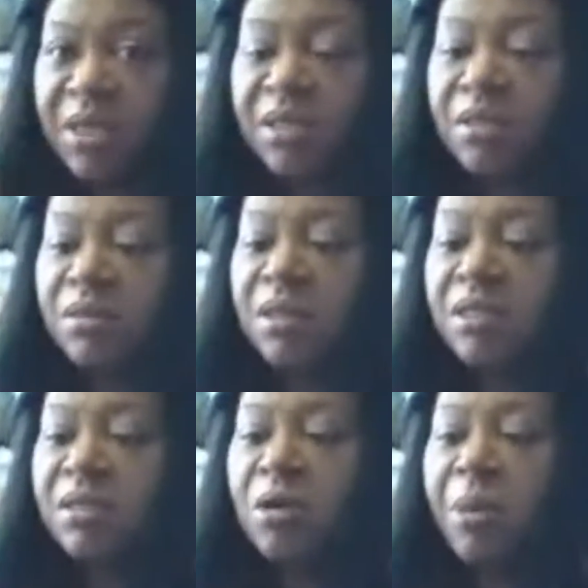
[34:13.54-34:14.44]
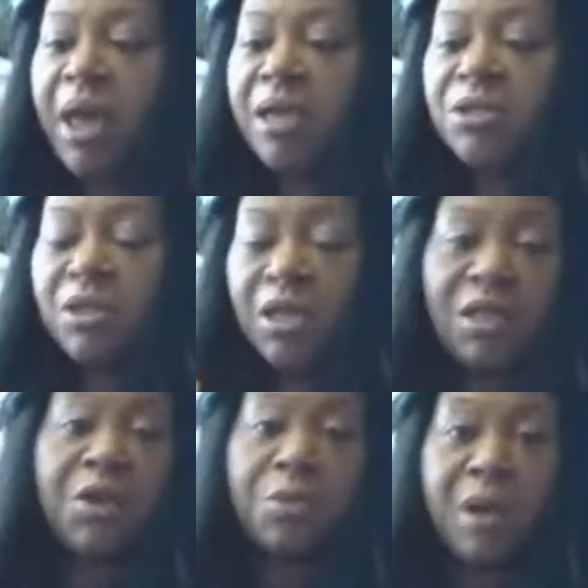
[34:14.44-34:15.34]
This soap
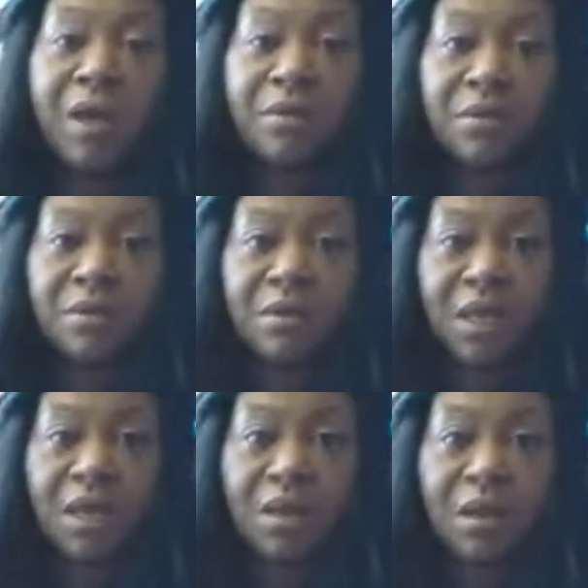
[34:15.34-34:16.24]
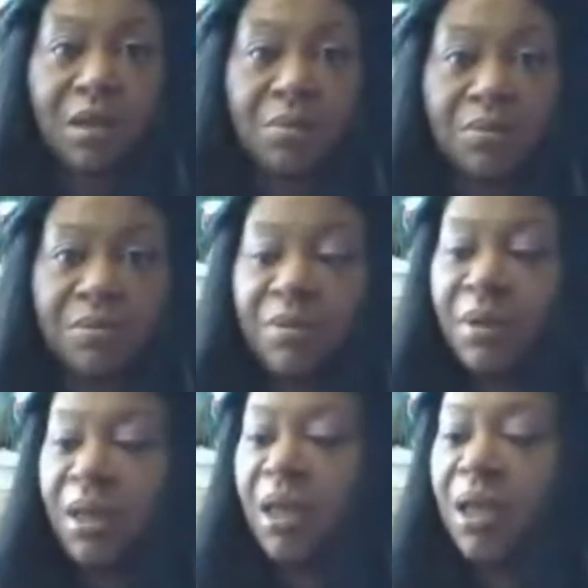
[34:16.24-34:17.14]
actually cleared my skin up.
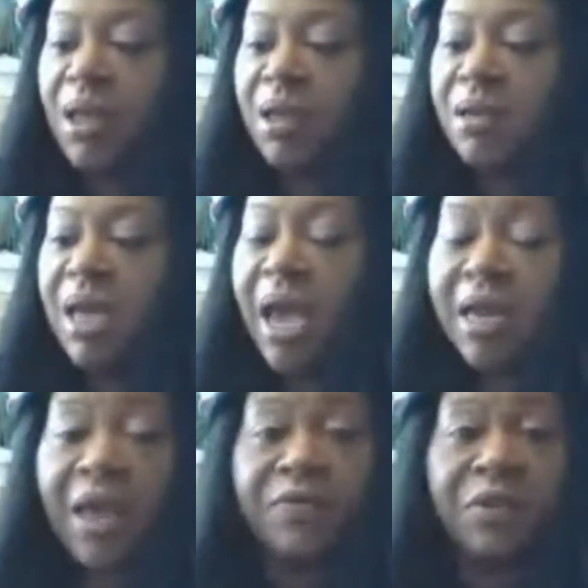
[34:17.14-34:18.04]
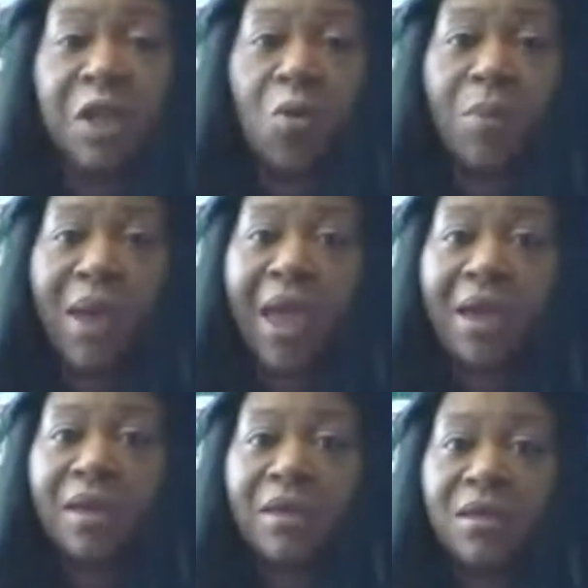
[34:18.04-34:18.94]
And I'd have to go
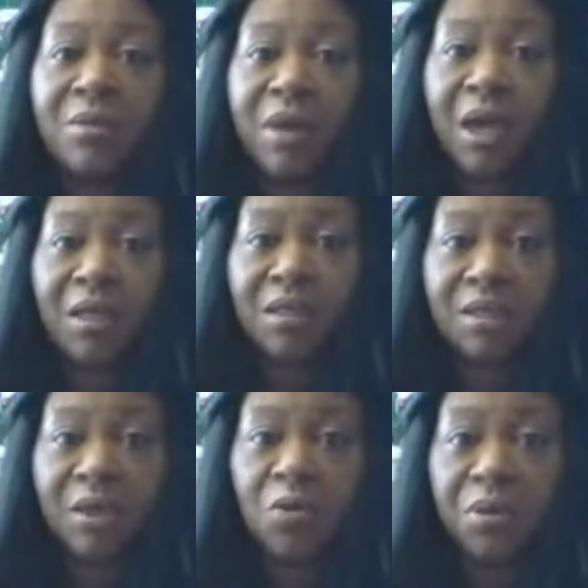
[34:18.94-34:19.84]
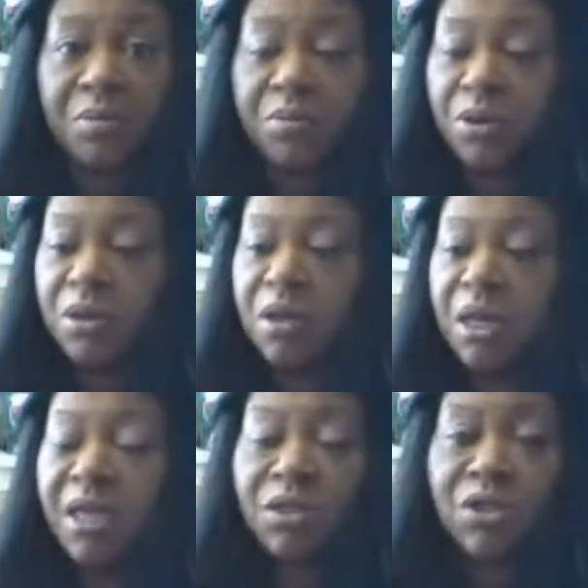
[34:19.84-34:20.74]
back in my soaping
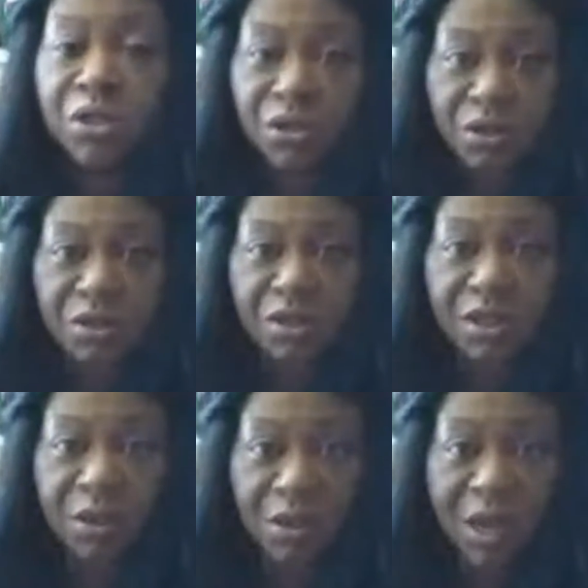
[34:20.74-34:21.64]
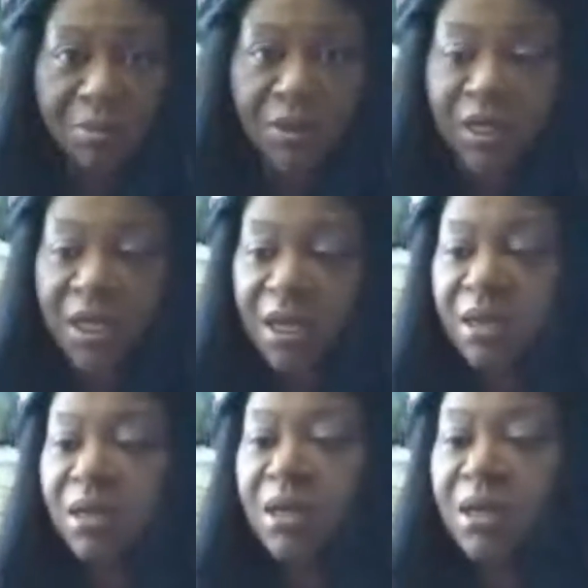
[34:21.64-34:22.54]
book and to look to see what I put
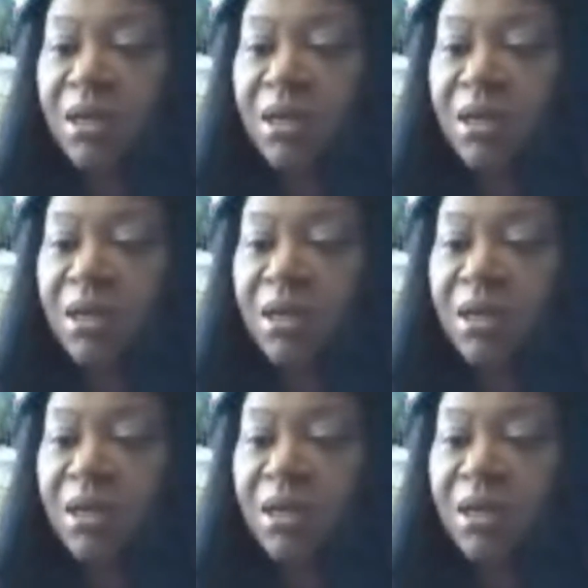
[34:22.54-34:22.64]
in it.